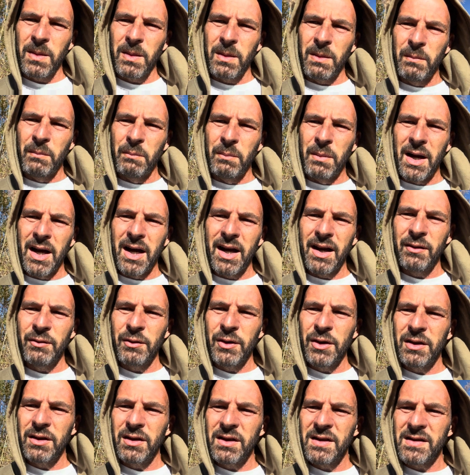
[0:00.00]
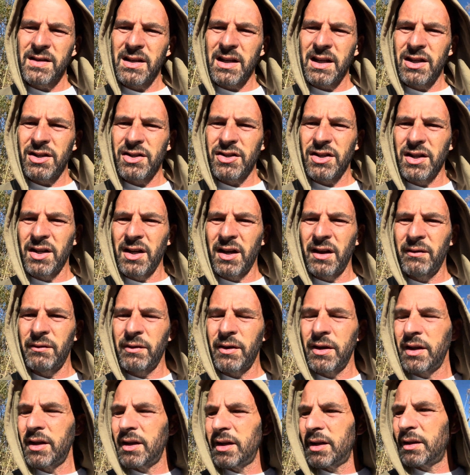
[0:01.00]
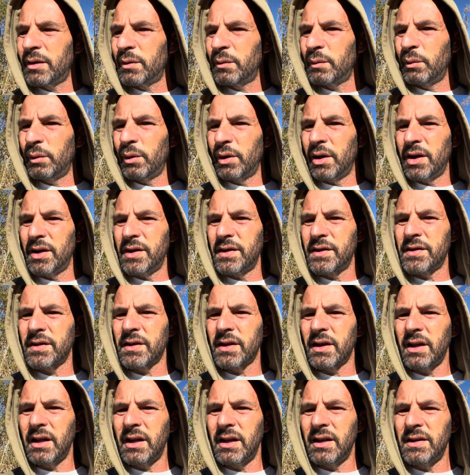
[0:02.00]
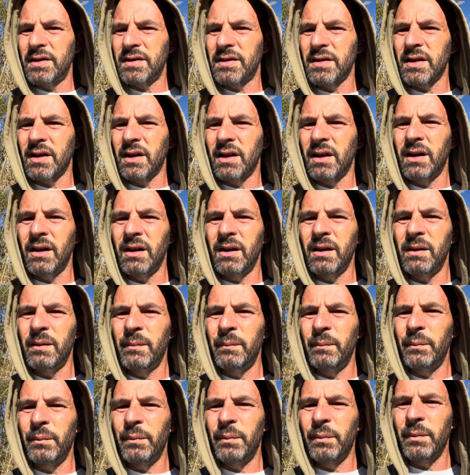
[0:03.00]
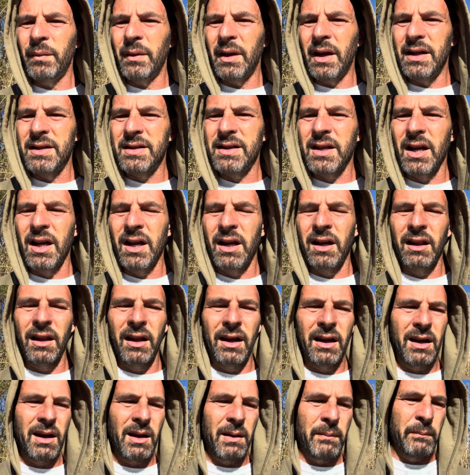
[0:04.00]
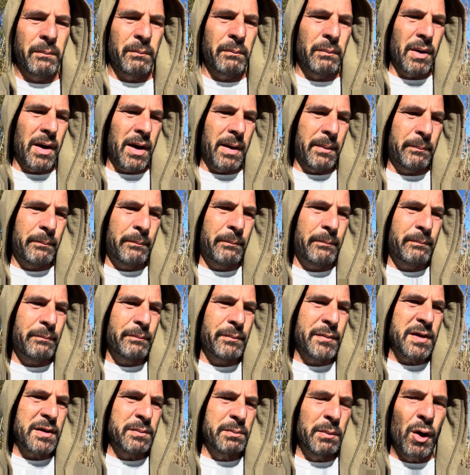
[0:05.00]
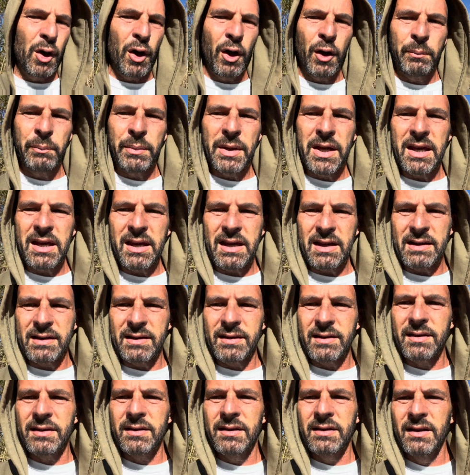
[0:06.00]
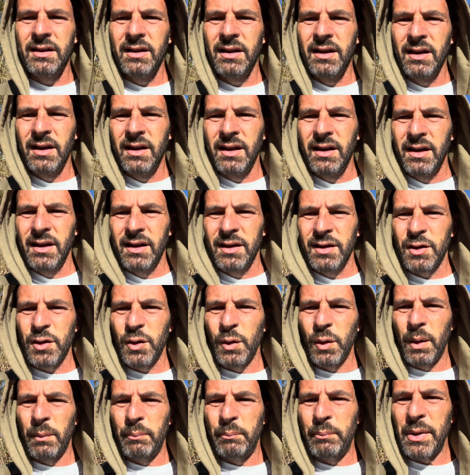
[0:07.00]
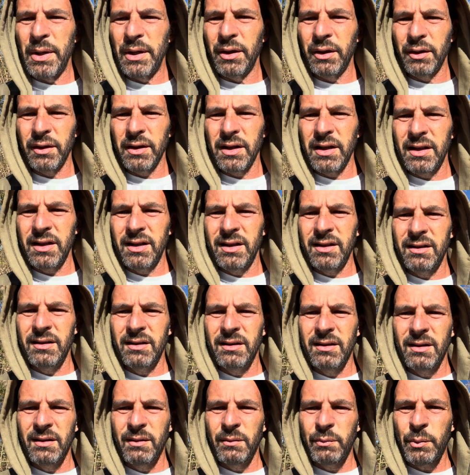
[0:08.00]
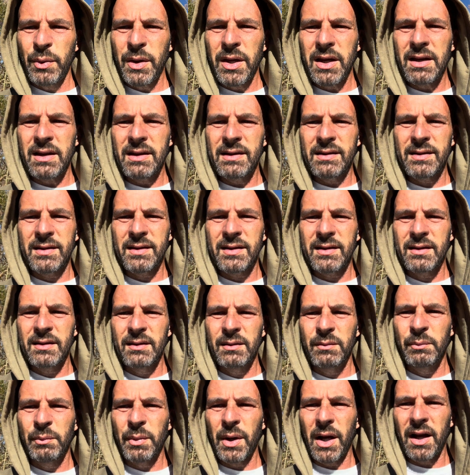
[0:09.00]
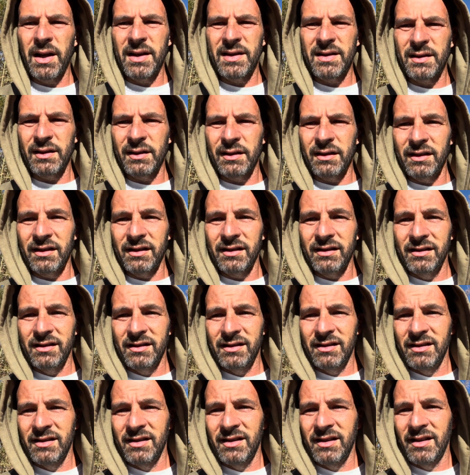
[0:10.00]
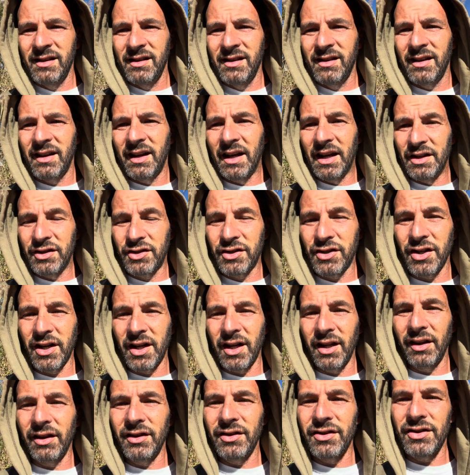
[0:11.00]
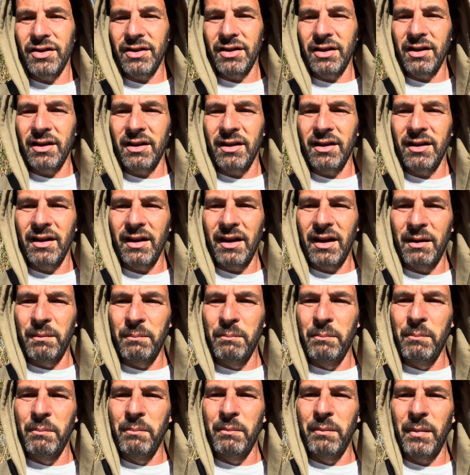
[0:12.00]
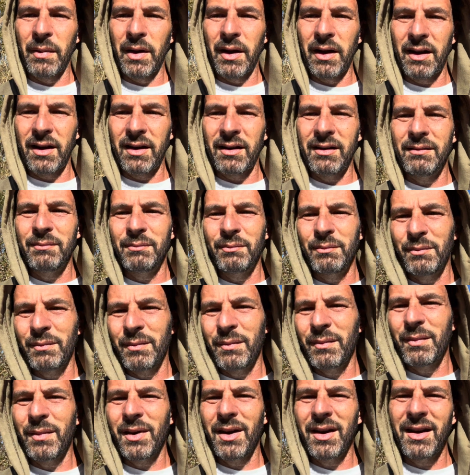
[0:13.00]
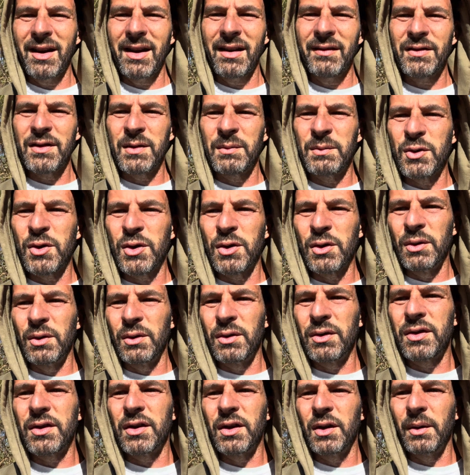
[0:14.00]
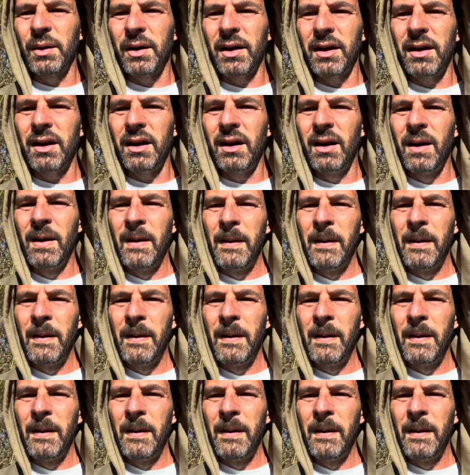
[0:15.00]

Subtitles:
my realization of it is it's kind of like a small piece to a billion piece puzzle. Astrology. It might have some truth to it,